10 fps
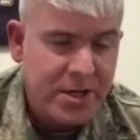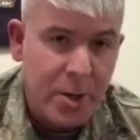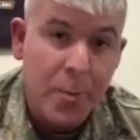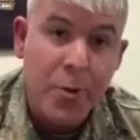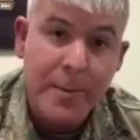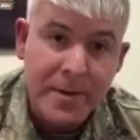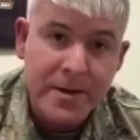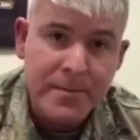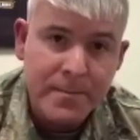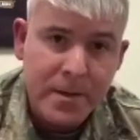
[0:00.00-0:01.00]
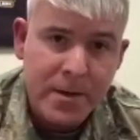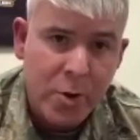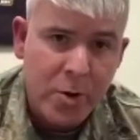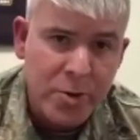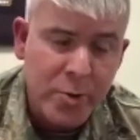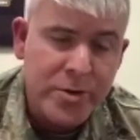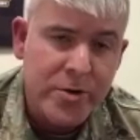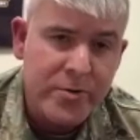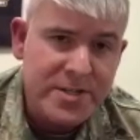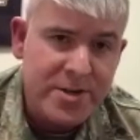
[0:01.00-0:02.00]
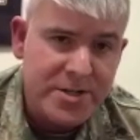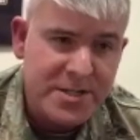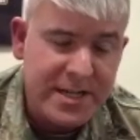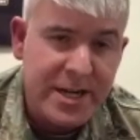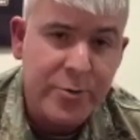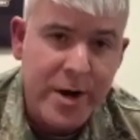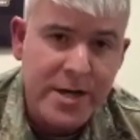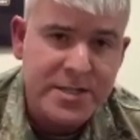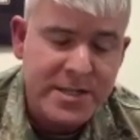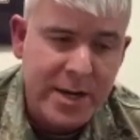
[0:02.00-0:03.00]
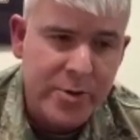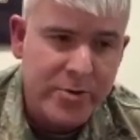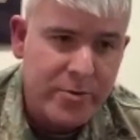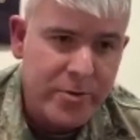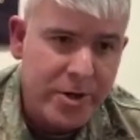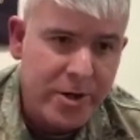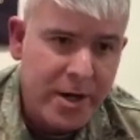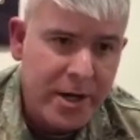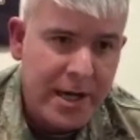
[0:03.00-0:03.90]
prepping or doing their research and getting ready to sit down with a recruiter,